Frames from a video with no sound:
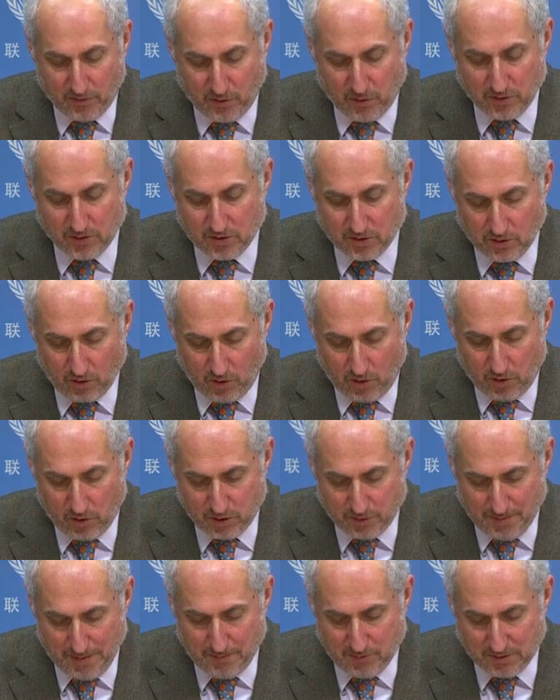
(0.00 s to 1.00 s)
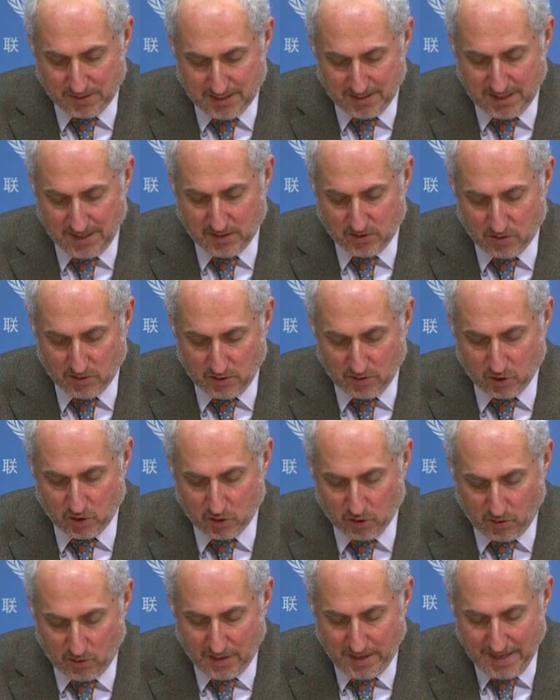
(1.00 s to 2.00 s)
First, to urge member states to
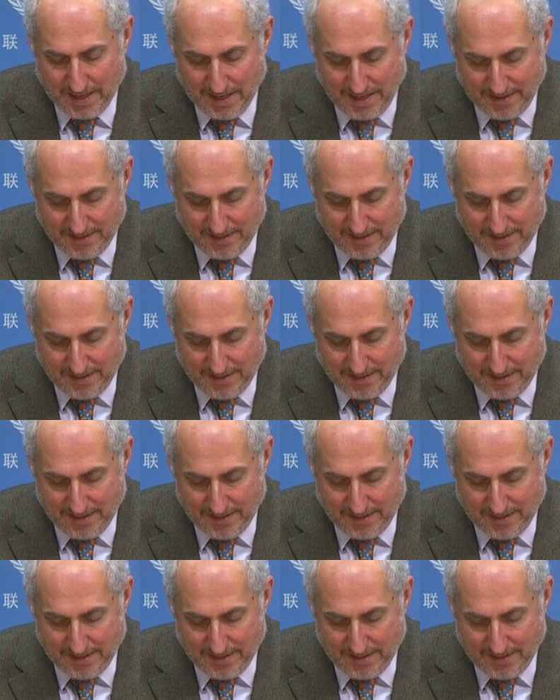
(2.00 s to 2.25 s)
ensure